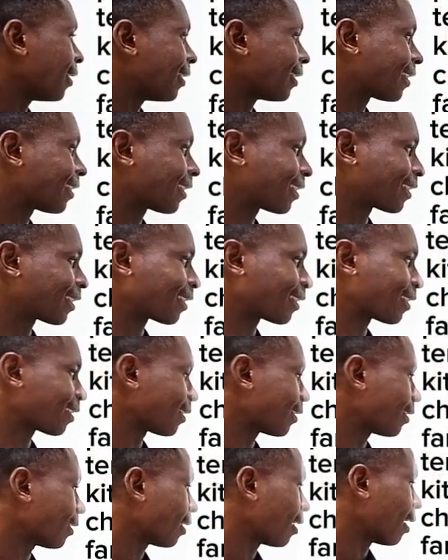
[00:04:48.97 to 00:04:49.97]
is
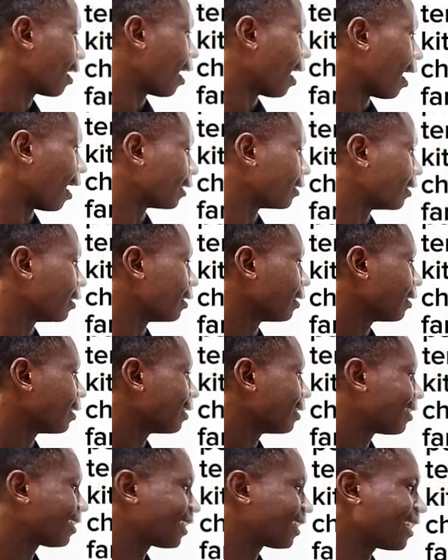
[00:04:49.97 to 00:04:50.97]
s, as in
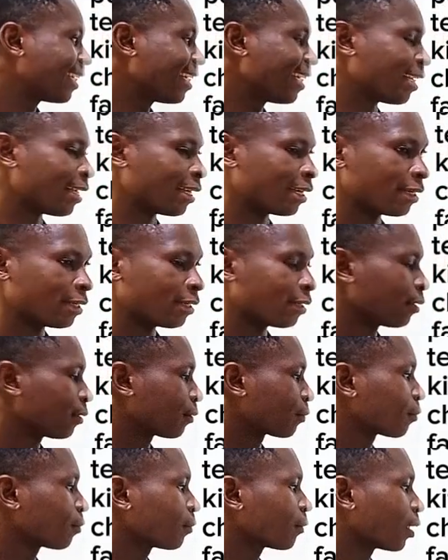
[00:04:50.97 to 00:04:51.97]
sea.
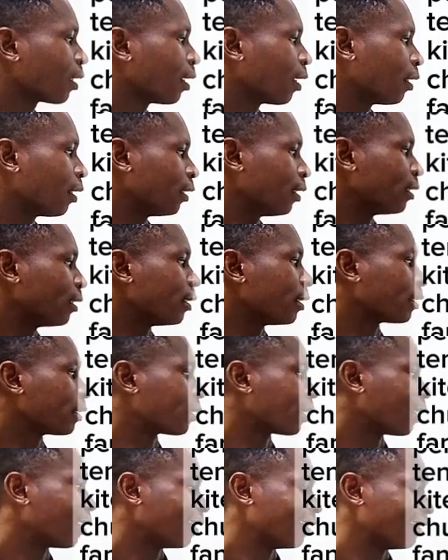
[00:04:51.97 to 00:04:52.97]
This
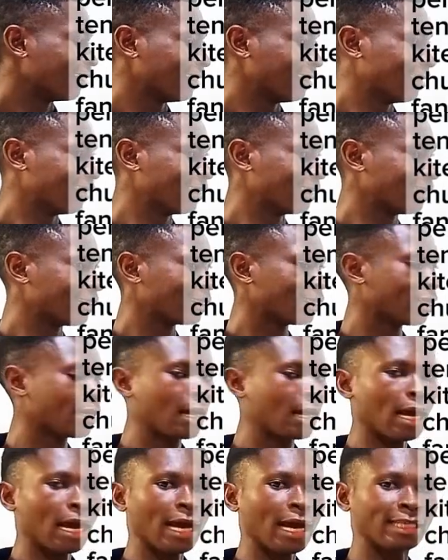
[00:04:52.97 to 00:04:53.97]
is z,
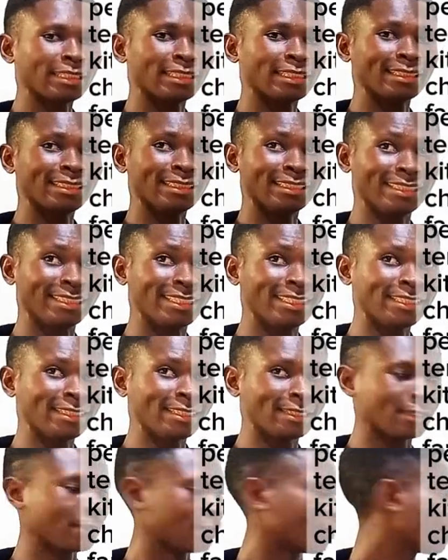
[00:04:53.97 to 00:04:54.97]
as in z.